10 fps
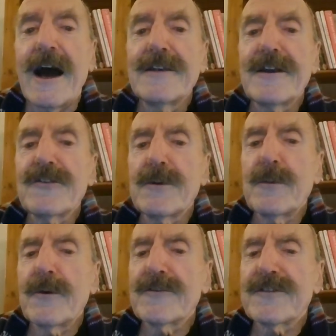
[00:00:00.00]
Unless we
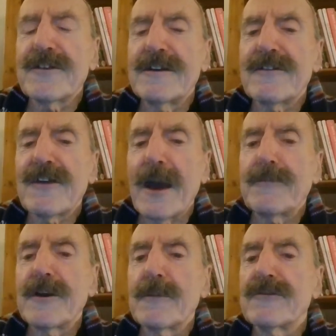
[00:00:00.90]
want to see this
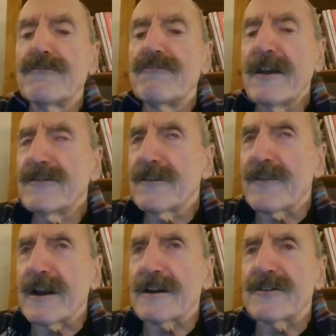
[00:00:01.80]
happening with the rest
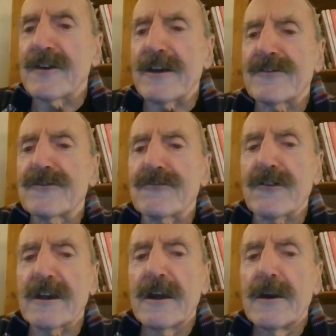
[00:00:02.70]
of English
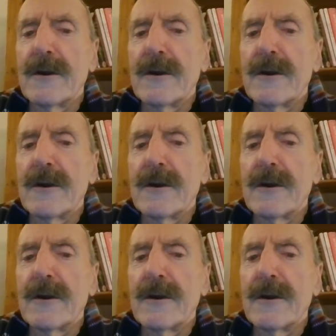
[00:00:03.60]
history,